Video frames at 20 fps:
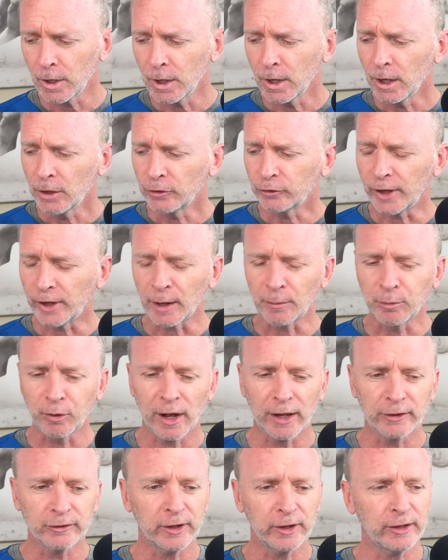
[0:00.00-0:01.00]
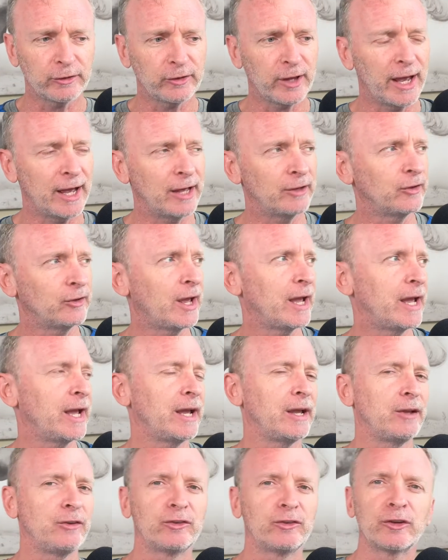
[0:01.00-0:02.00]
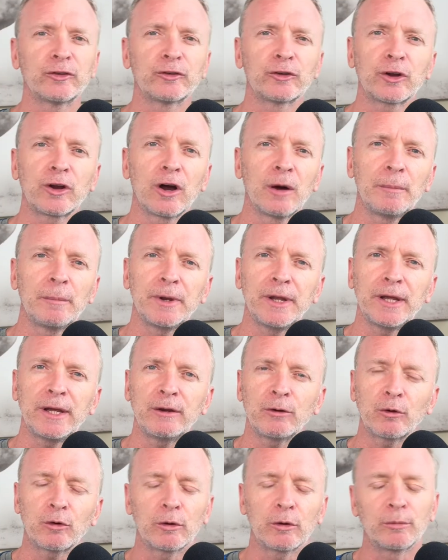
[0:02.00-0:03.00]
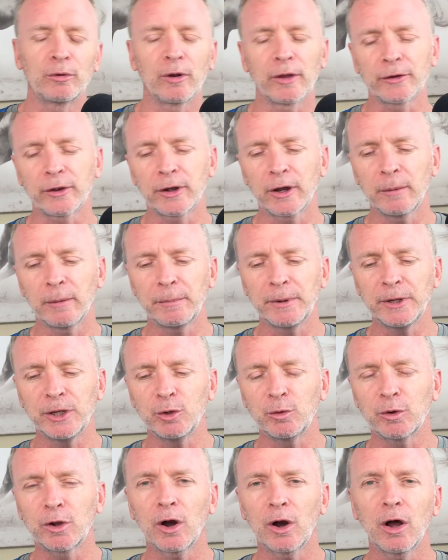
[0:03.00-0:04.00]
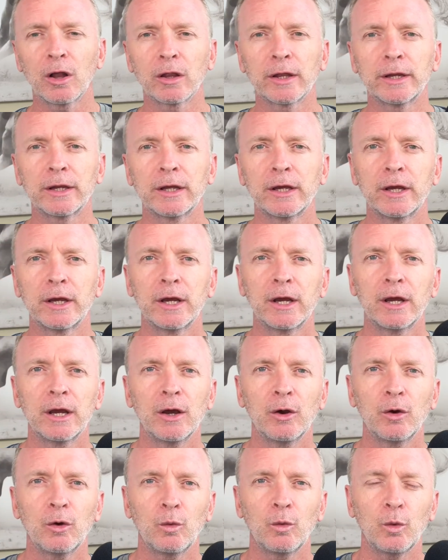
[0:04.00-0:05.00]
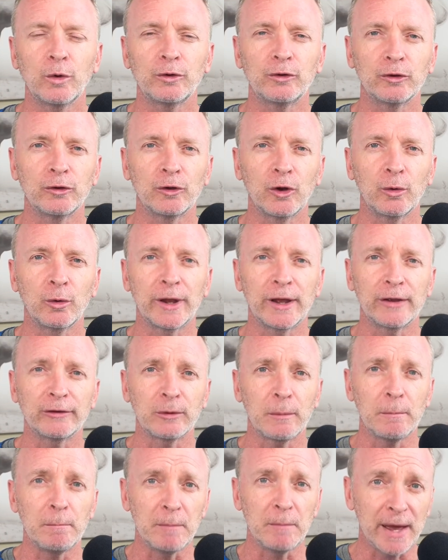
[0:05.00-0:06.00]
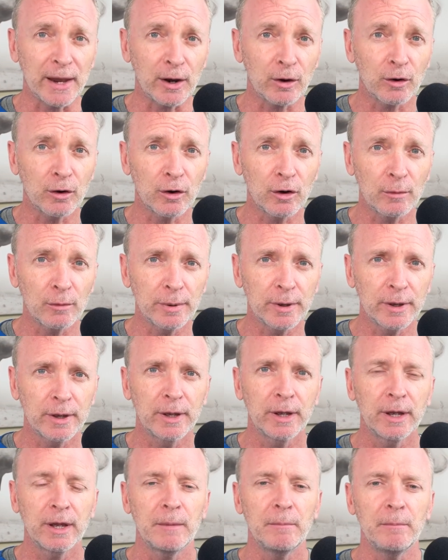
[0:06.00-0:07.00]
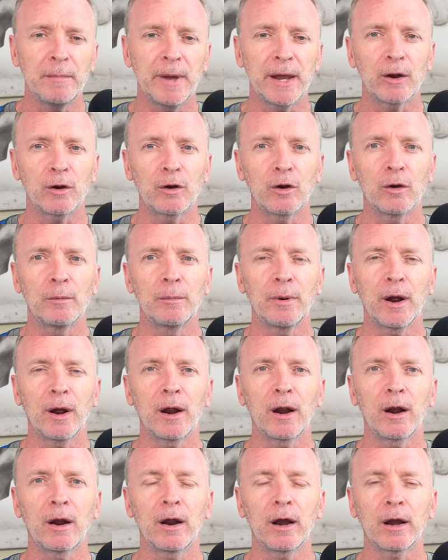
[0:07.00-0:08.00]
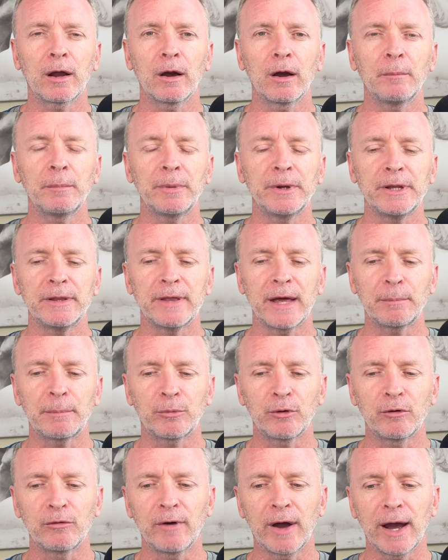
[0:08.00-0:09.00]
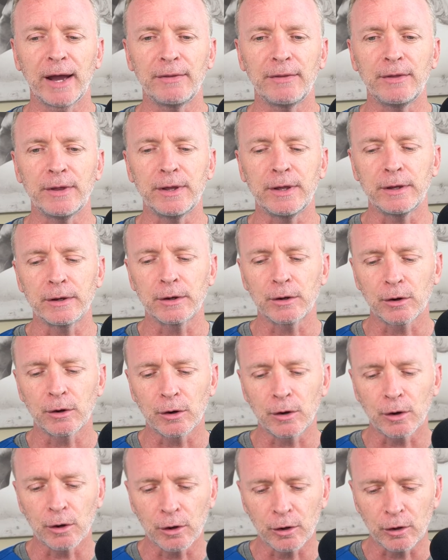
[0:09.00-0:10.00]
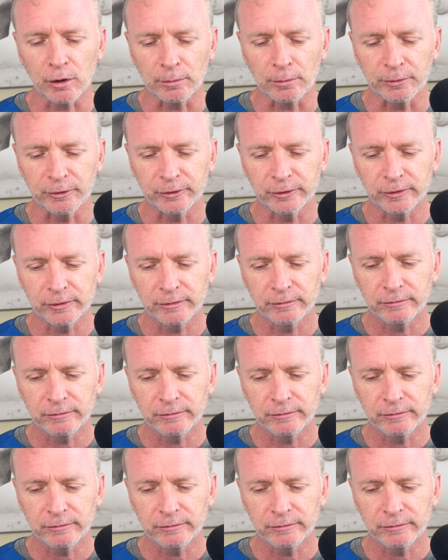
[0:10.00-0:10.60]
Standard Process has a sister company, or a brother company you would call it, which is known as MetaHerb. MetaHerb are a company that provide the herbs.